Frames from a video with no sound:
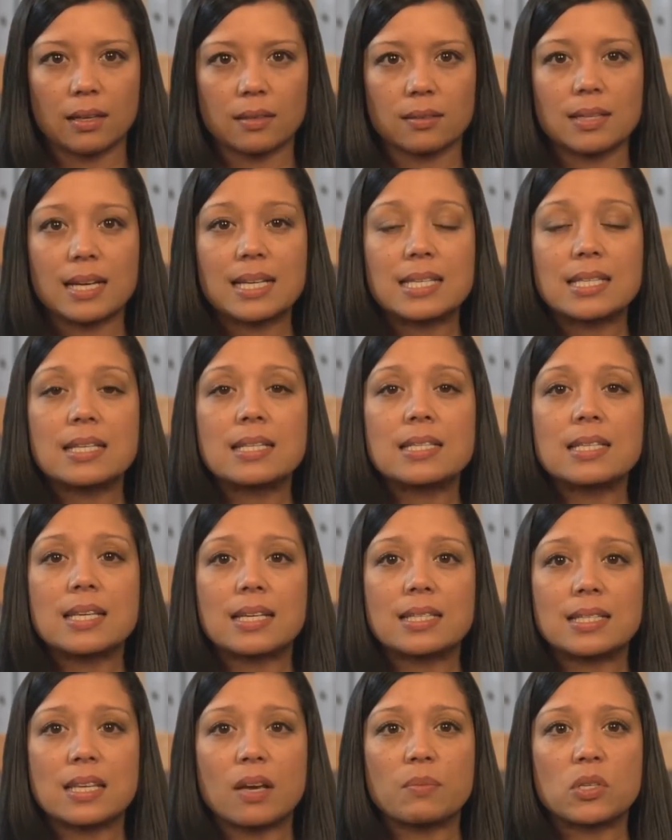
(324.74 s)
License
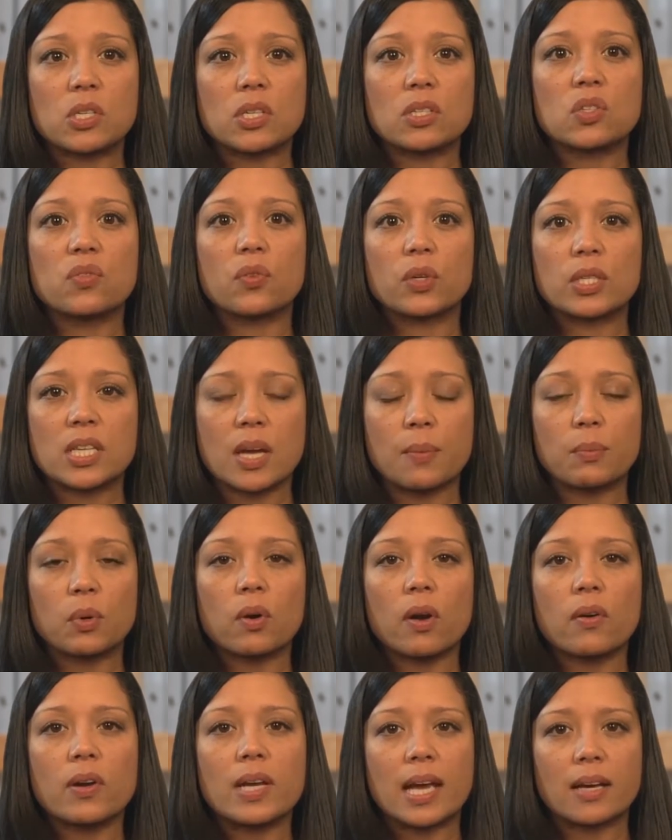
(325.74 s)
exemptions for
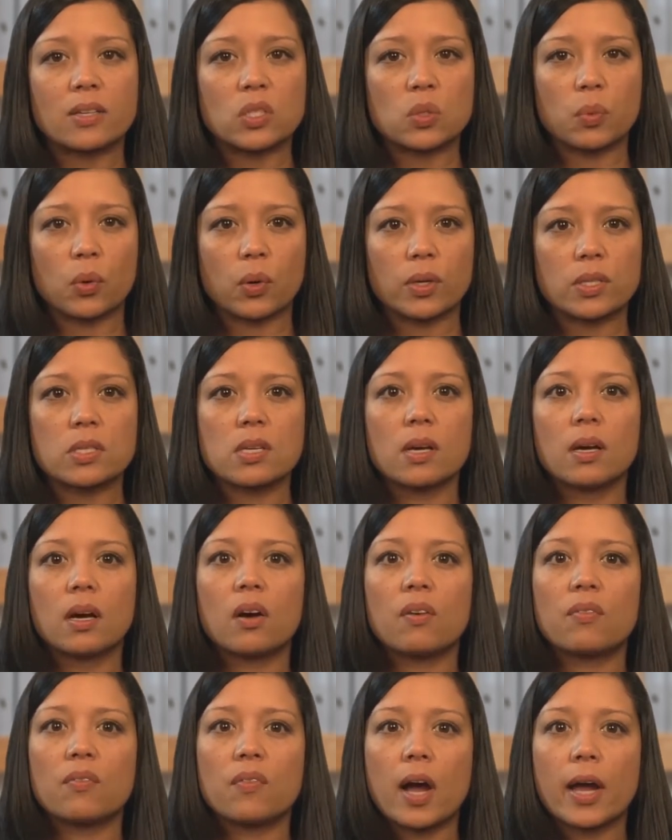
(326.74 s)
temporary exports
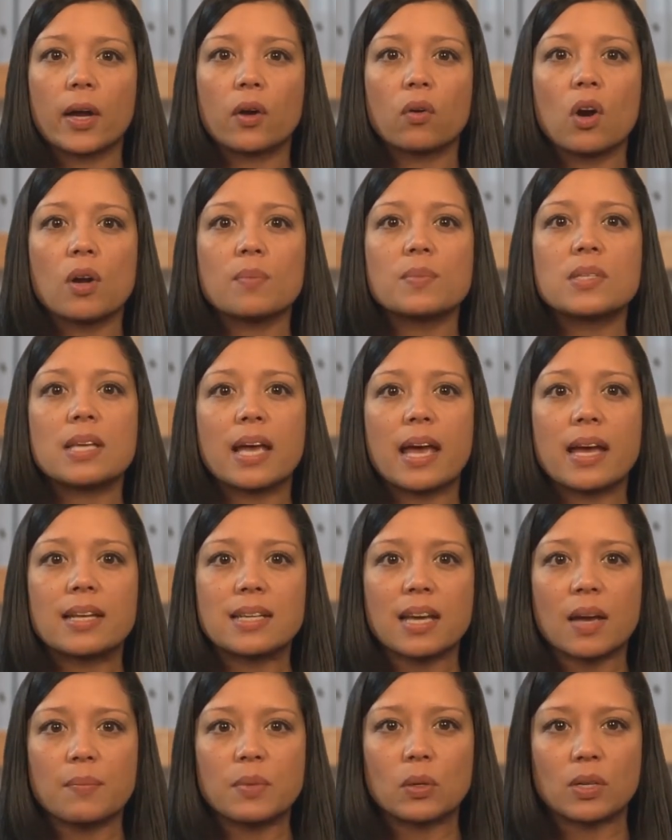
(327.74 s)
of firearms
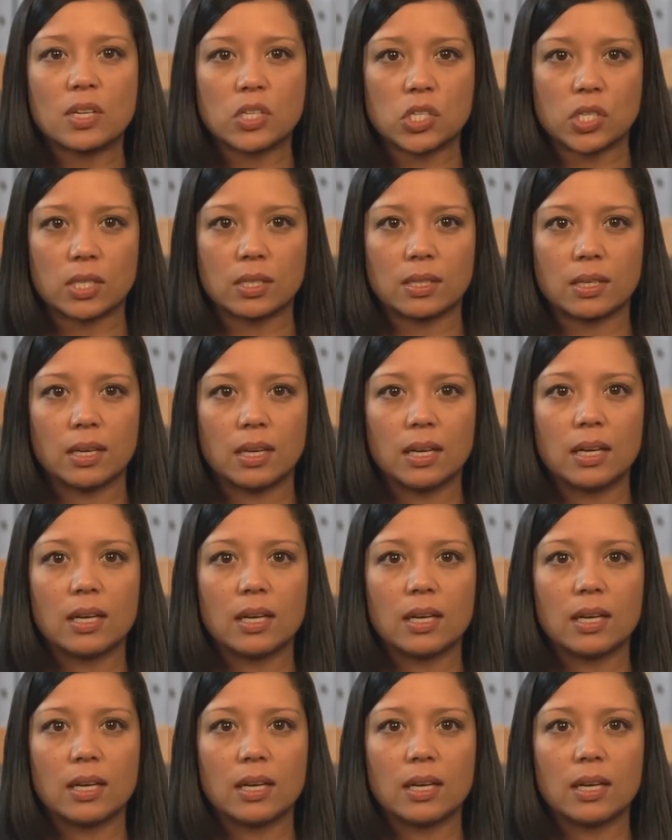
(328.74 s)
and ammunition.